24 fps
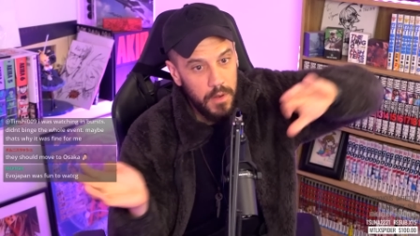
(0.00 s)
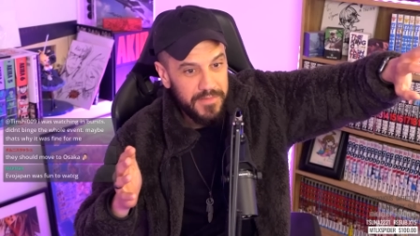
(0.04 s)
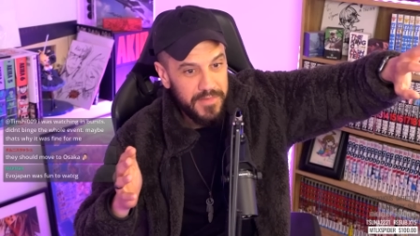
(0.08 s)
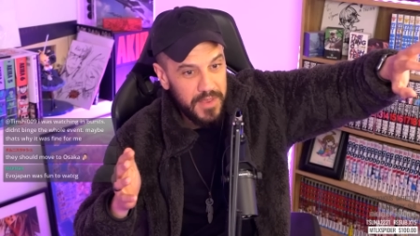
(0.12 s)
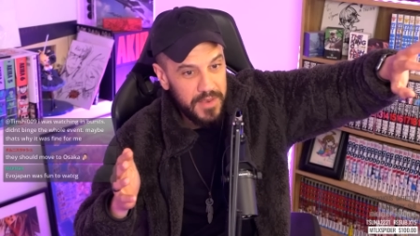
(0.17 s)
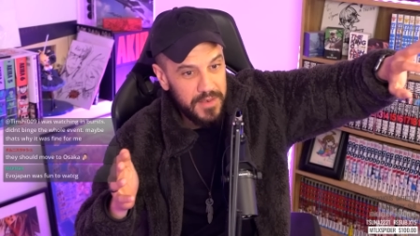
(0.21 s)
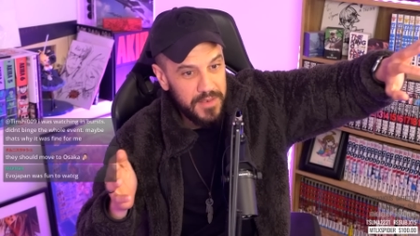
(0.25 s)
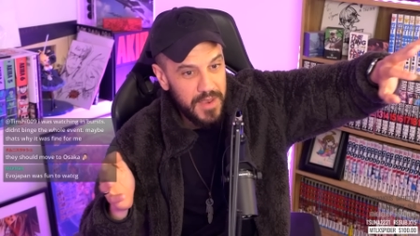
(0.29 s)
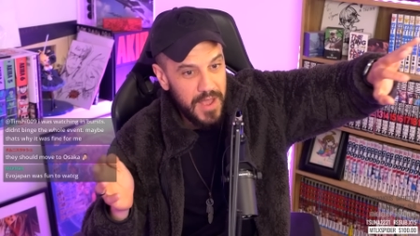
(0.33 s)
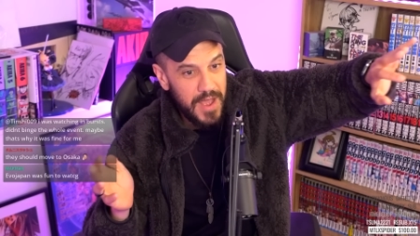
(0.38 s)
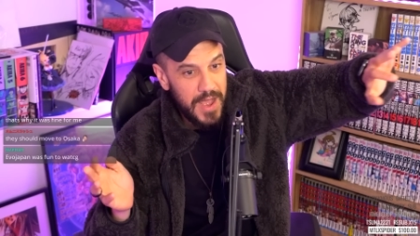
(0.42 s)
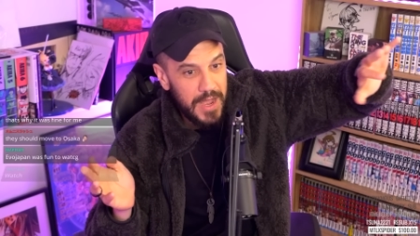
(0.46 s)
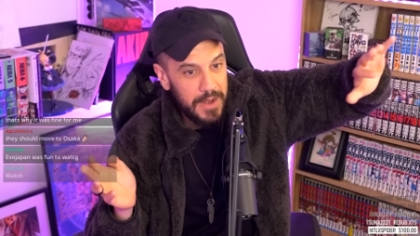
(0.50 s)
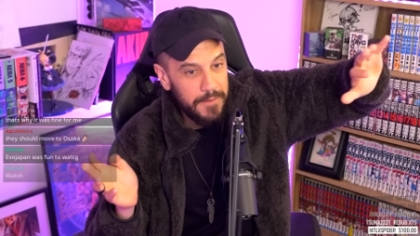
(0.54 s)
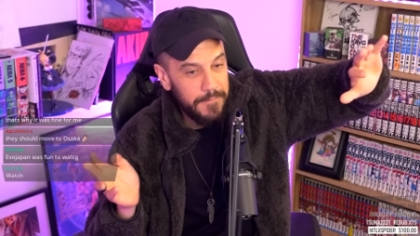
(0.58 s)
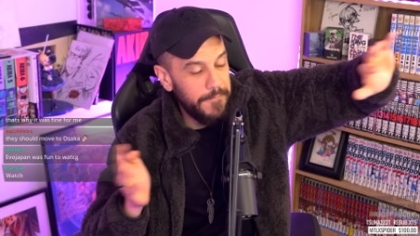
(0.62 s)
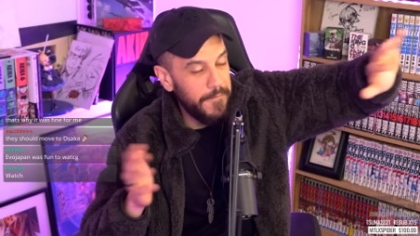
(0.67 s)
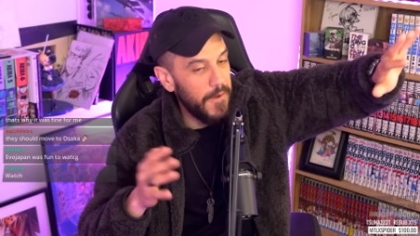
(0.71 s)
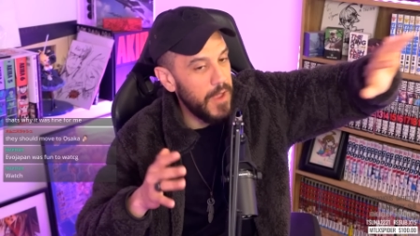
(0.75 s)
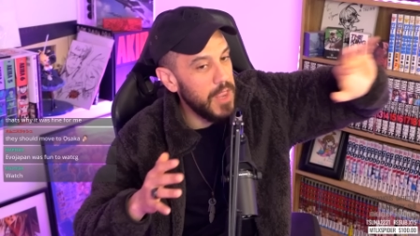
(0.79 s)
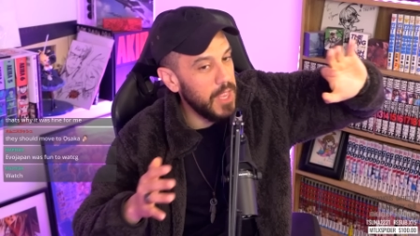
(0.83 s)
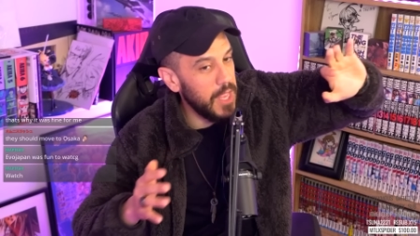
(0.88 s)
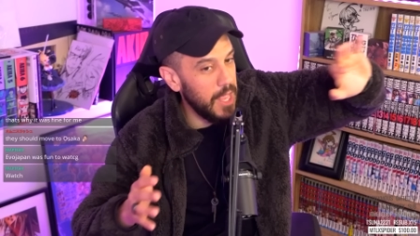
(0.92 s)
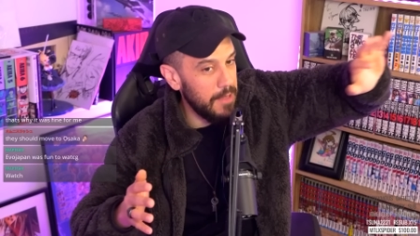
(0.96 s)
the
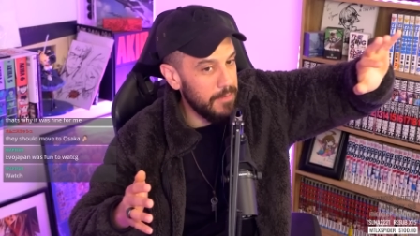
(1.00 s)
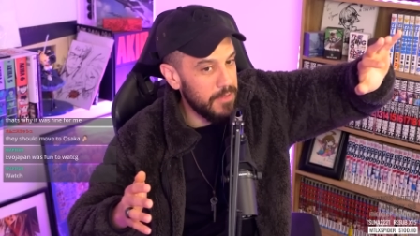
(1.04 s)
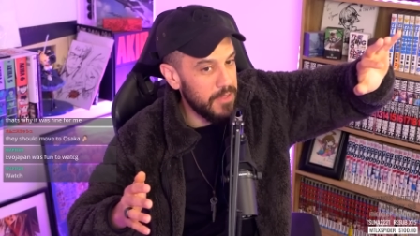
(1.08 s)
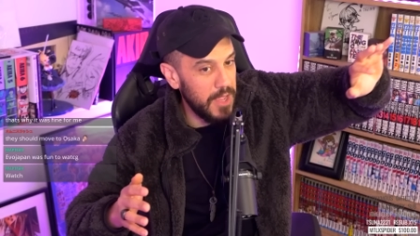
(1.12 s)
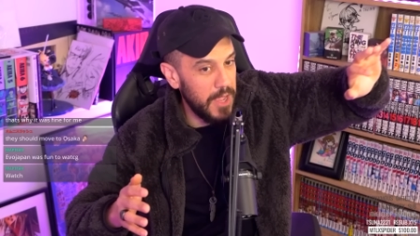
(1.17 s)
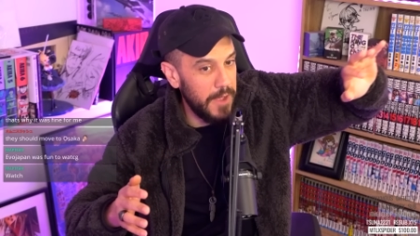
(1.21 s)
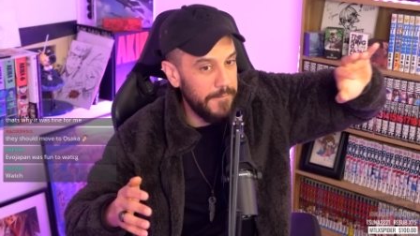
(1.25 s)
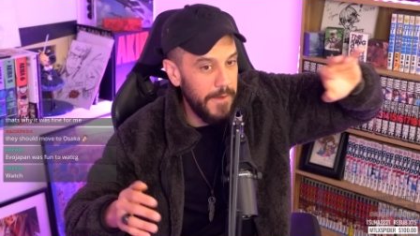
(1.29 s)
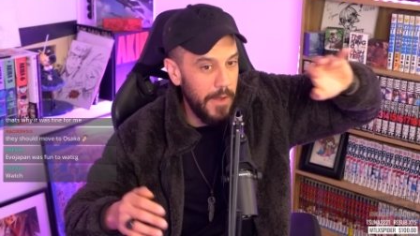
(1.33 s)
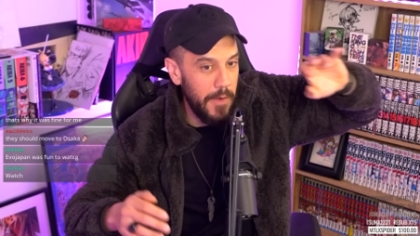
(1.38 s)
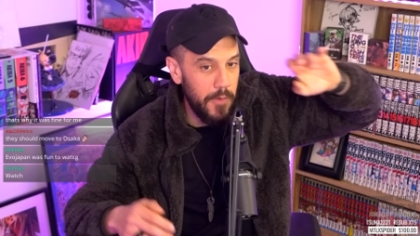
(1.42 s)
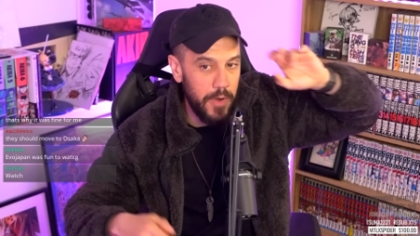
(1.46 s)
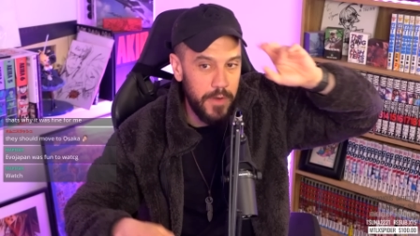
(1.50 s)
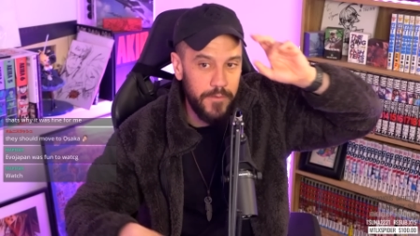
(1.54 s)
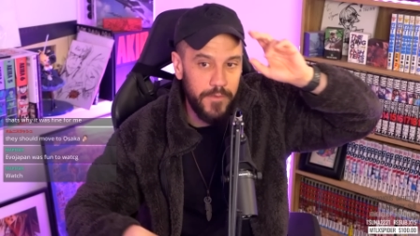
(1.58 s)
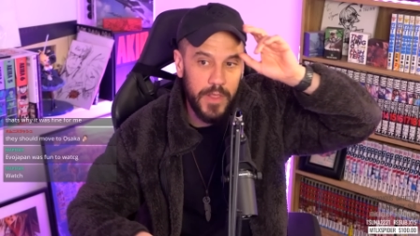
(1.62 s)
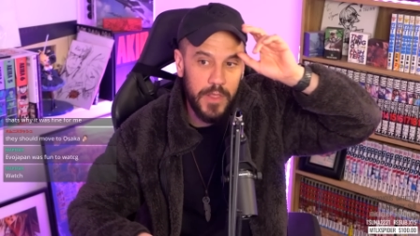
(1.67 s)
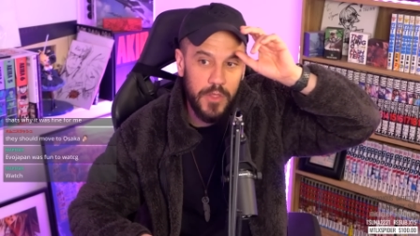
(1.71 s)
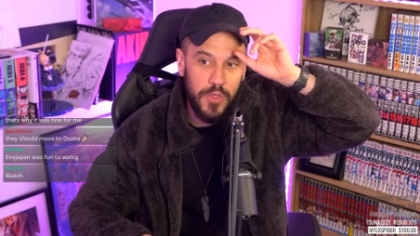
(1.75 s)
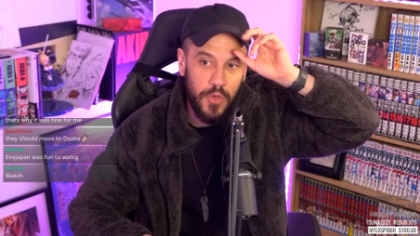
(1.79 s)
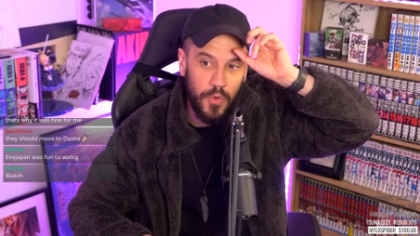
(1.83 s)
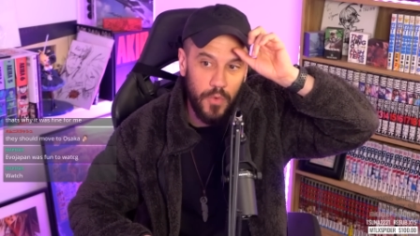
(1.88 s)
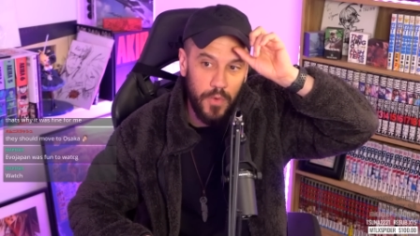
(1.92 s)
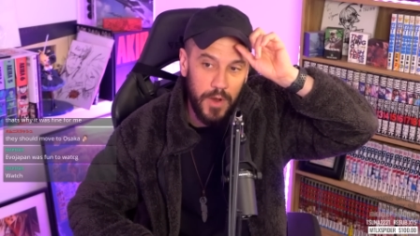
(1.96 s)
non-fighting game stuff I would have
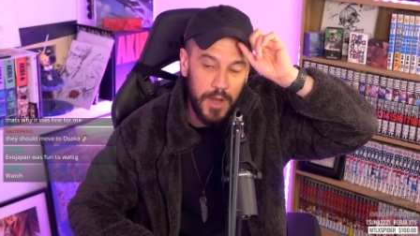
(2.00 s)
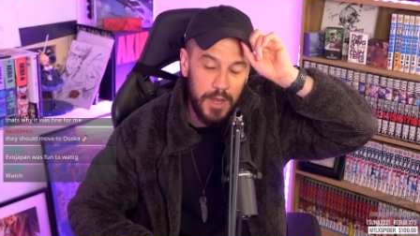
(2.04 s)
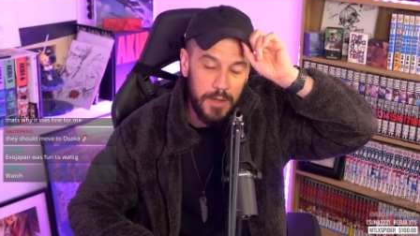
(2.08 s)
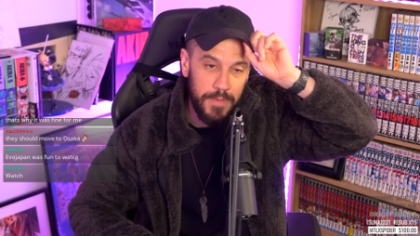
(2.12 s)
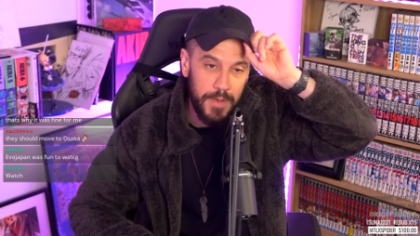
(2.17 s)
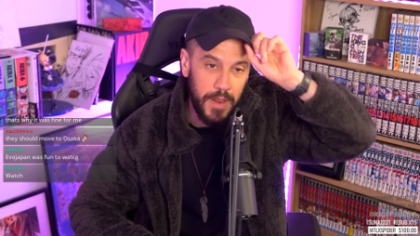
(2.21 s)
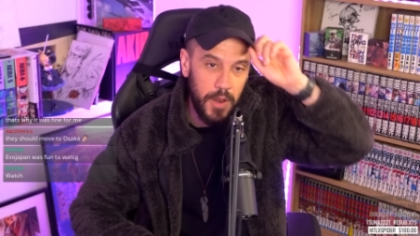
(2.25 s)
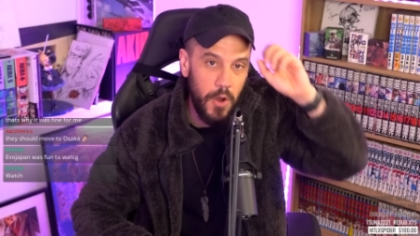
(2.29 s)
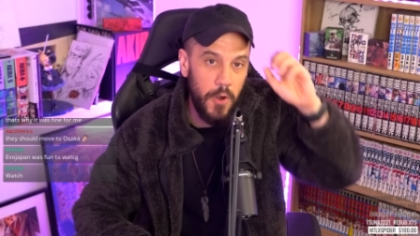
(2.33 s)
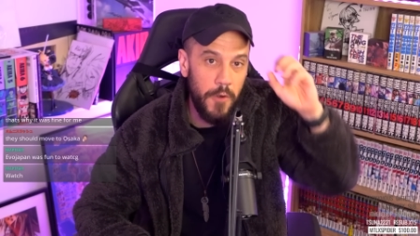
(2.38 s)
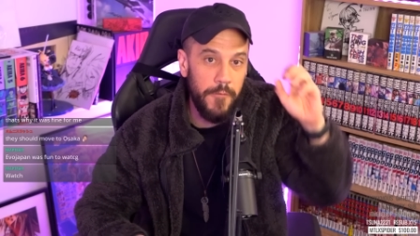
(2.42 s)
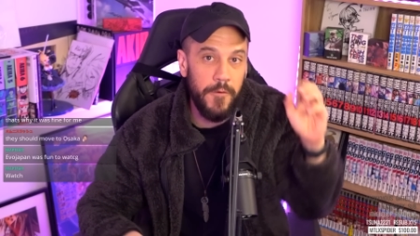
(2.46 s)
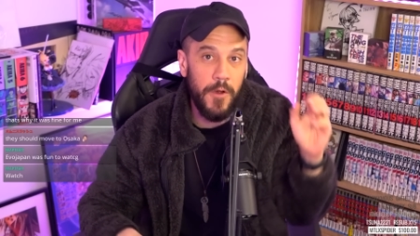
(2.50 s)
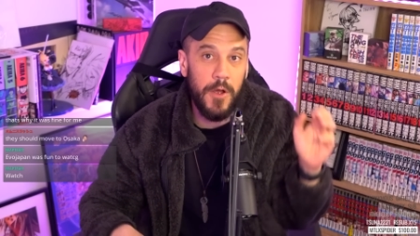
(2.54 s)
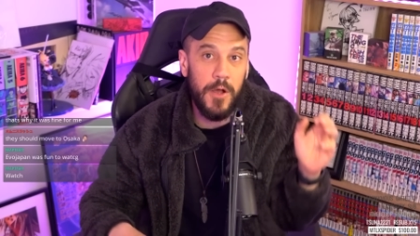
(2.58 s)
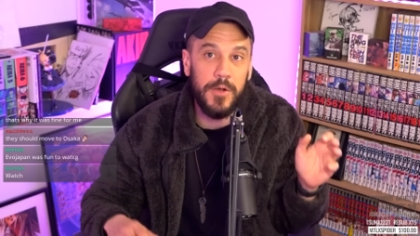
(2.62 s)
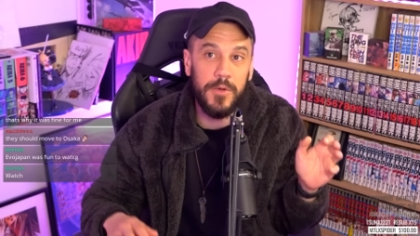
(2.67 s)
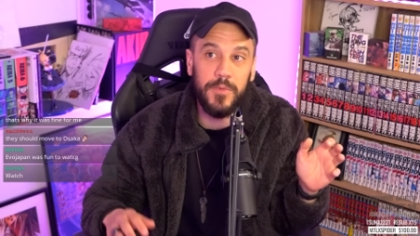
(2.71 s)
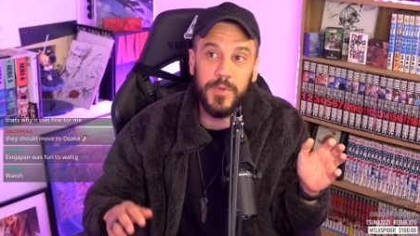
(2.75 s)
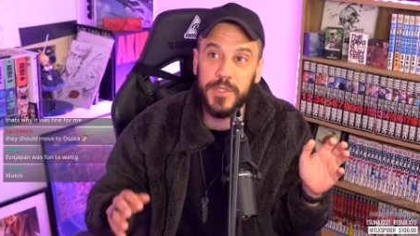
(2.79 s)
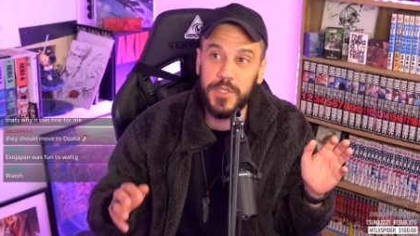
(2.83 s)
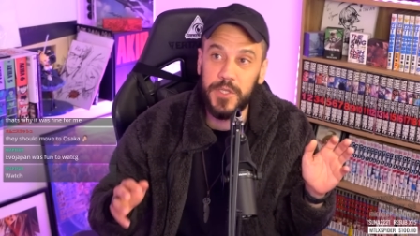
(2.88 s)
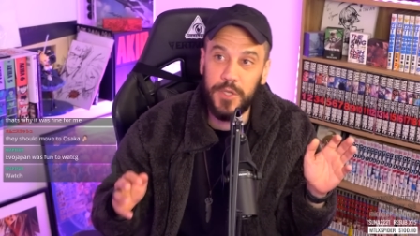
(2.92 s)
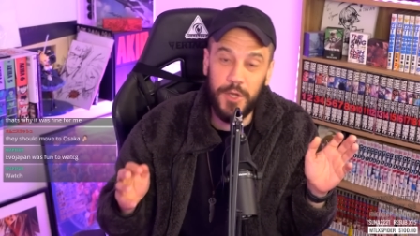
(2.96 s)
enjoyed, but overall
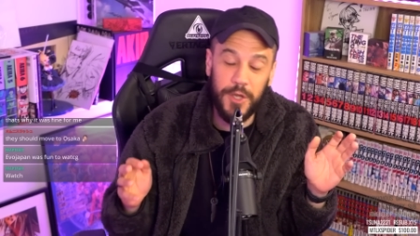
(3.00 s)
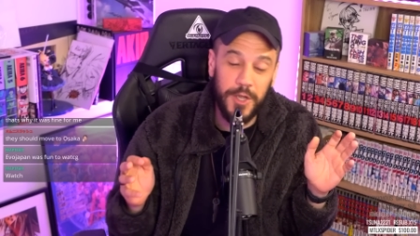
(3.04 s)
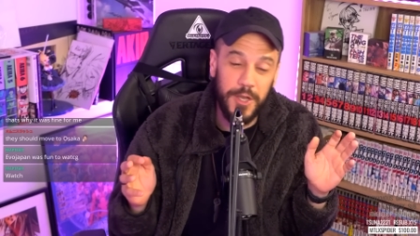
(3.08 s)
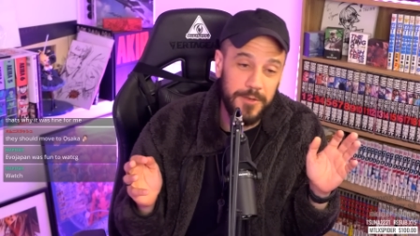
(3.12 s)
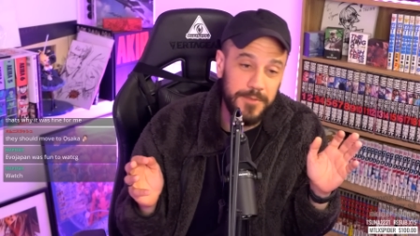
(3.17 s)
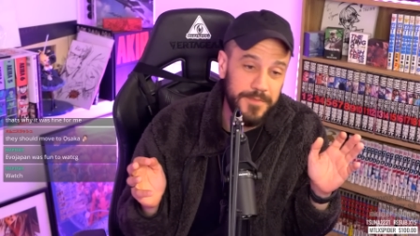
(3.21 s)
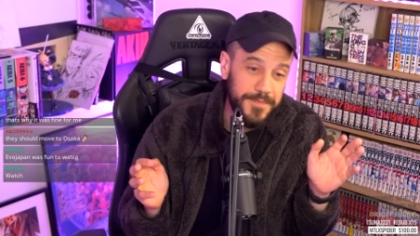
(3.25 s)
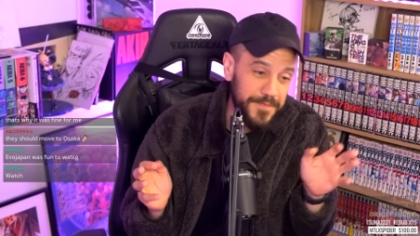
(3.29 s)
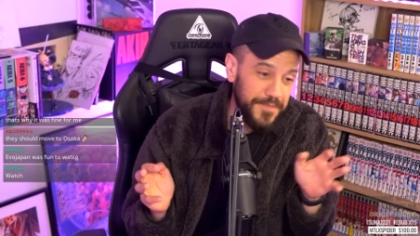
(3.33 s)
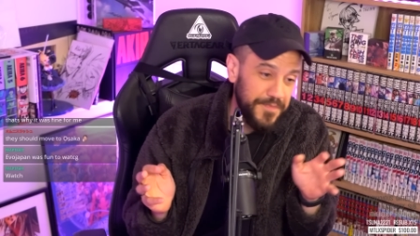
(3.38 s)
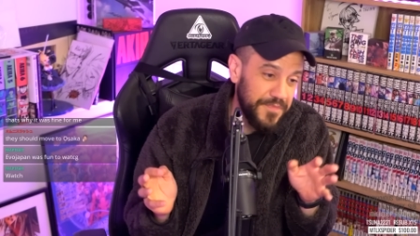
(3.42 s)
it was good.